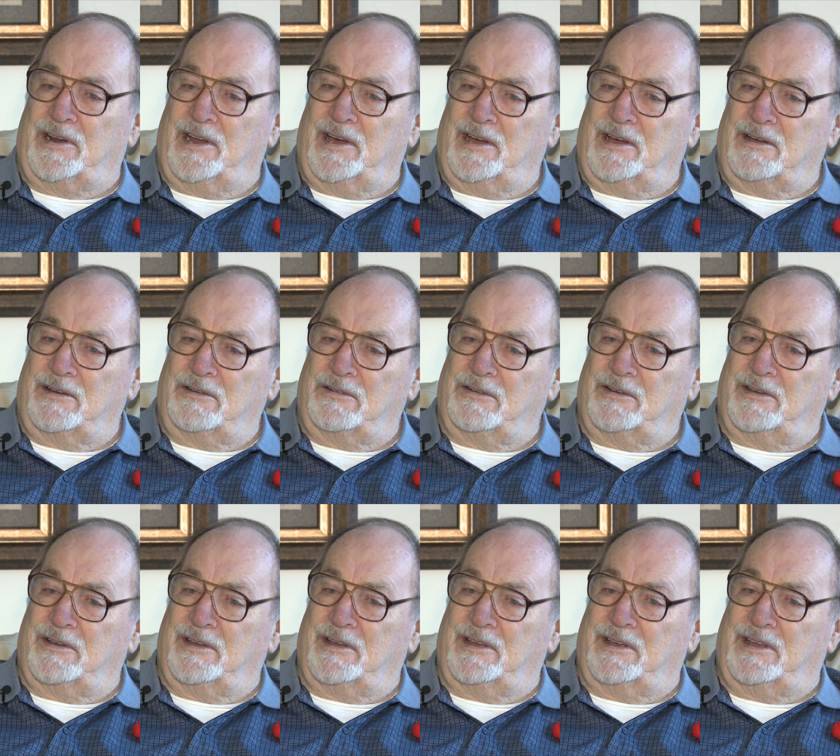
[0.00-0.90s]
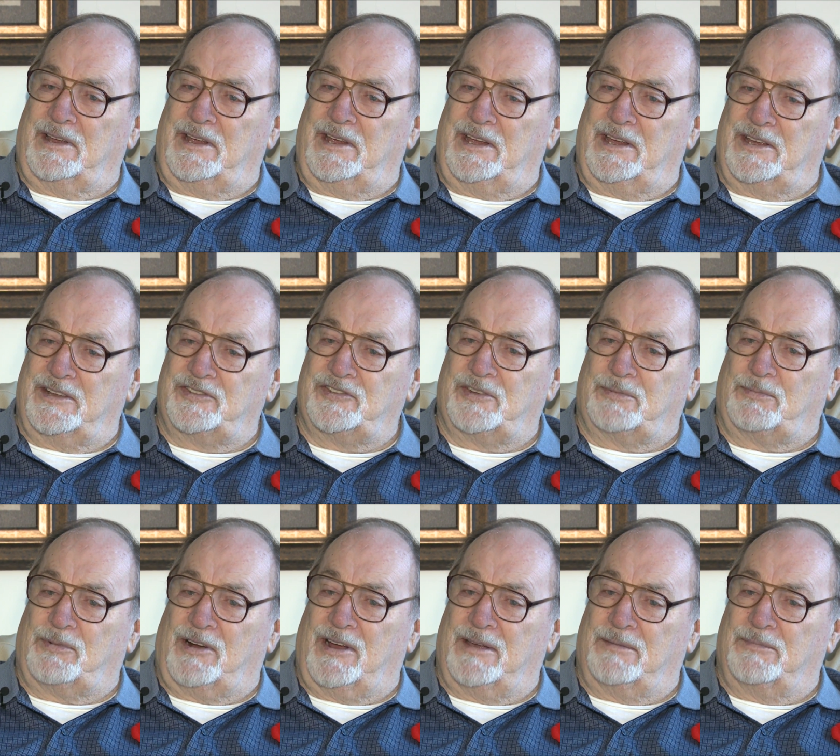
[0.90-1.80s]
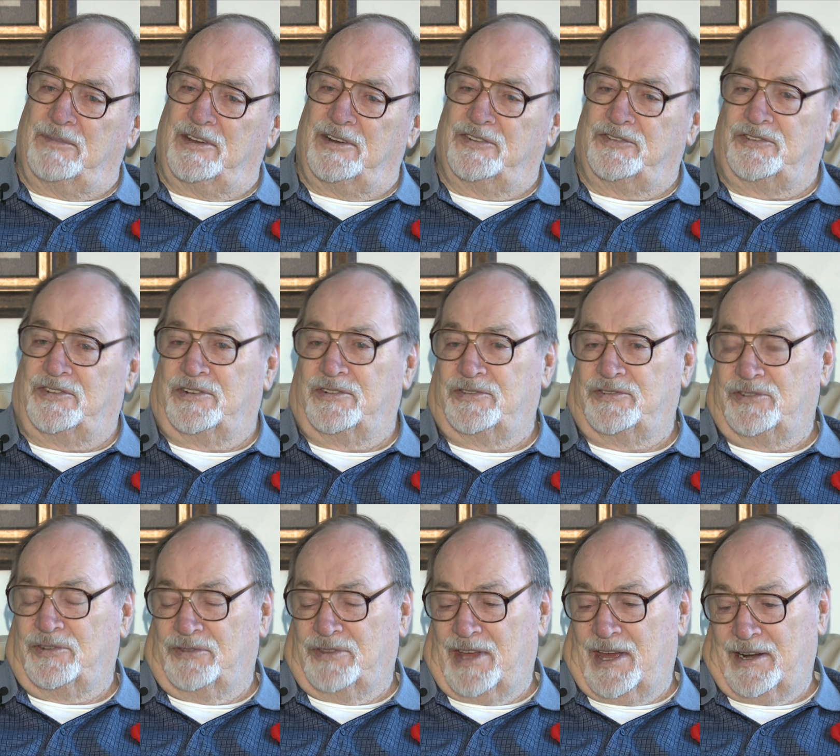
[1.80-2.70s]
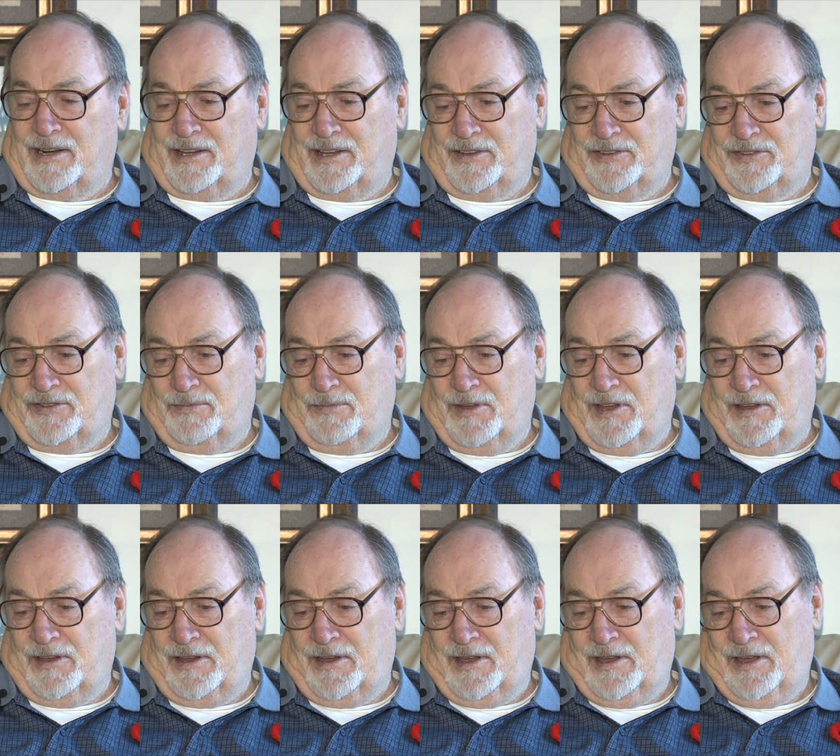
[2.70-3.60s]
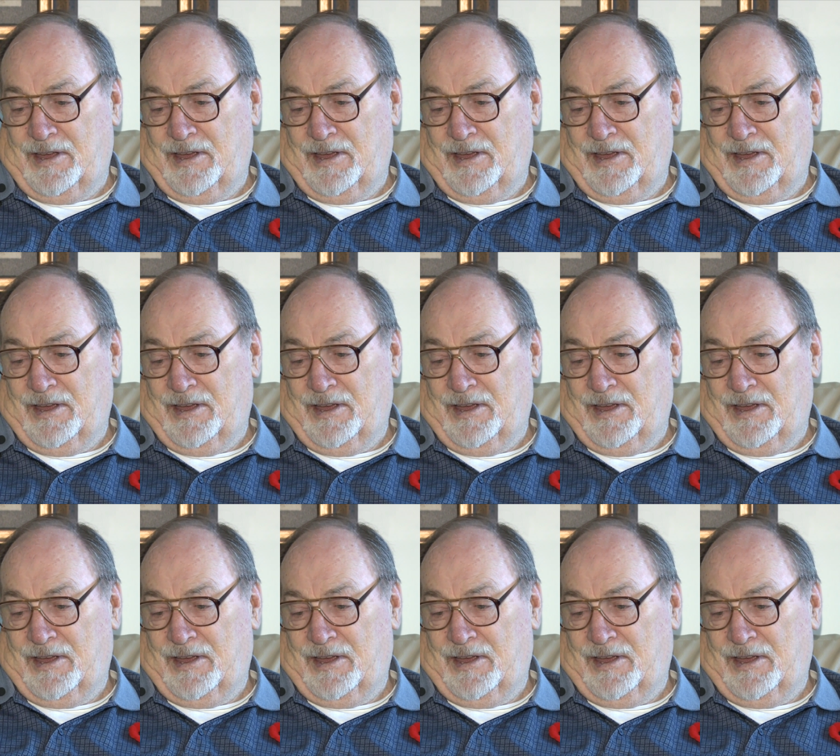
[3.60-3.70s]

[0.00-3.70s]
Now he is the prime minister, so that gives me